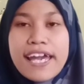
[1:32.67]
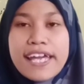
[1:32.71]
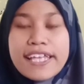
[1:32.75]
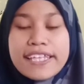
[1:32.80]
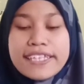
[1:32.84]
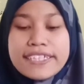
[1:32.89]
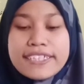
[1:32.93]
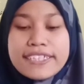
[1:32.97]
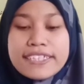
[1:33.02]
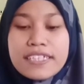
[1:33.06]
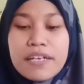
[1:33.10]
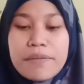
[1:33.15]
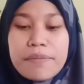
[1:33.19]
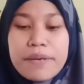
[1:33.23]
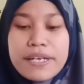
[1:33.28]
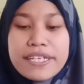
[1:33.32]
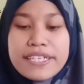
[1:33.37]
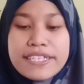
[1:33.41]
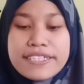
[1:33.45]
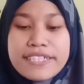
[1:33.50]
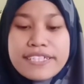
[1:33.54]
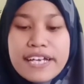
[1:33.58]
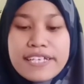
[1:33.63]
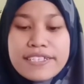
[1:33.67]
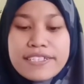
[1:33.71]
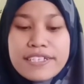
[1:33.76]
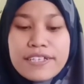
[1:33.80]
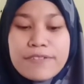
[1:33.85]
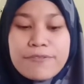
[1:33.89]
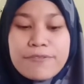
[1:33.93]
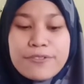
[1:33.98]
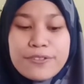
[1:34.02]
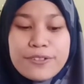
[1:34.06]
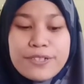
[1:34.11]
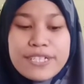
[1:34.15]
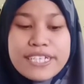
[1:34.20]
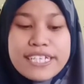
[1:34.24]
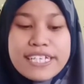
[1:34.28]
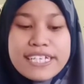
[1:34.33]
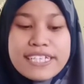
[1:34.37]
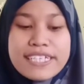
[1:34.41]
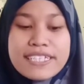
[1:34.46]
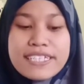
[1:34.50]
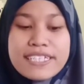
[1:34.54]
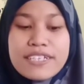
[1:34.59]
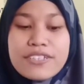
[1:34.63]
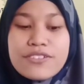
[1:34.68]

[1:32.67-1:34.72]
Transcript: This Japanese acid fruit is